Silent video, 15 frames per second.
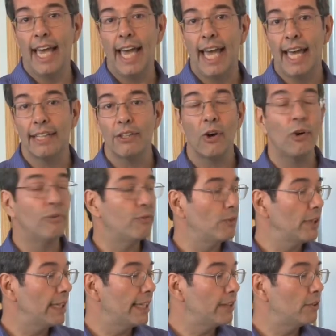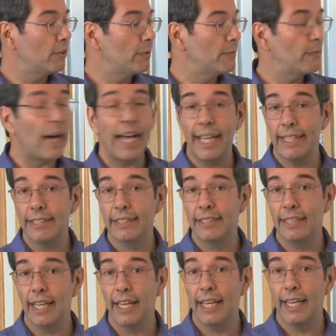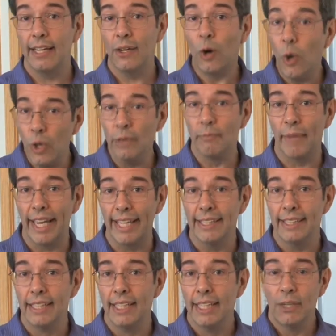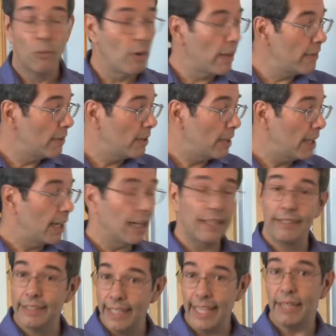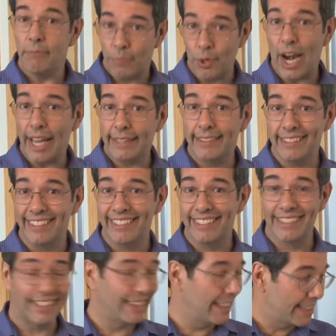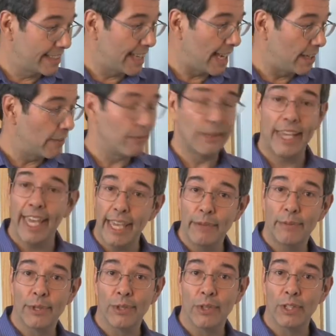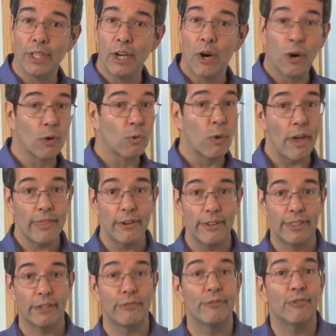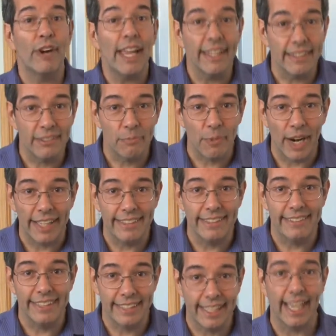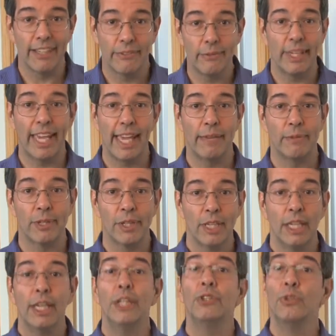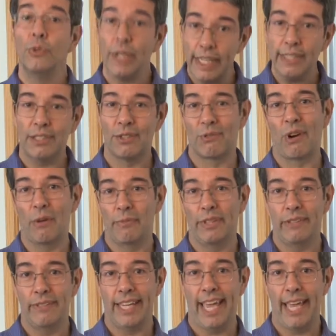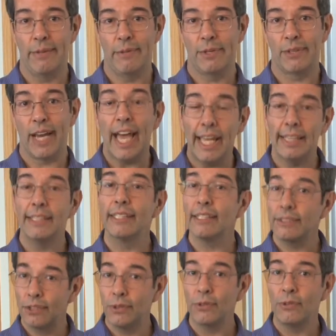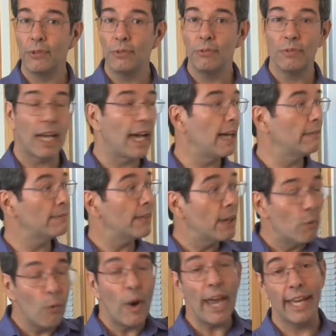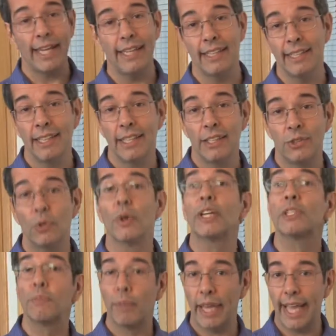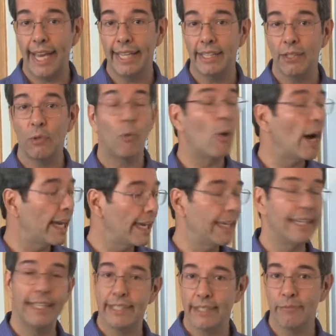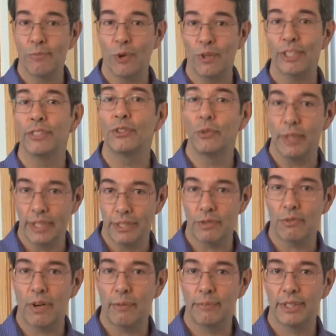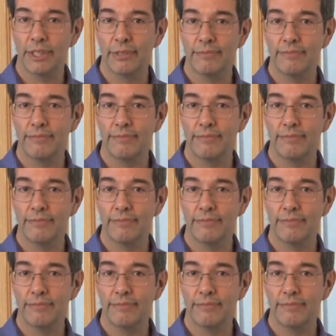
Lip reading: and hopefully to invite all men, whether they practice this kind of behavior or whether their friends practice this kind of behavior, to interrupt the behavior and to have a way to explain why it is important to interrupt.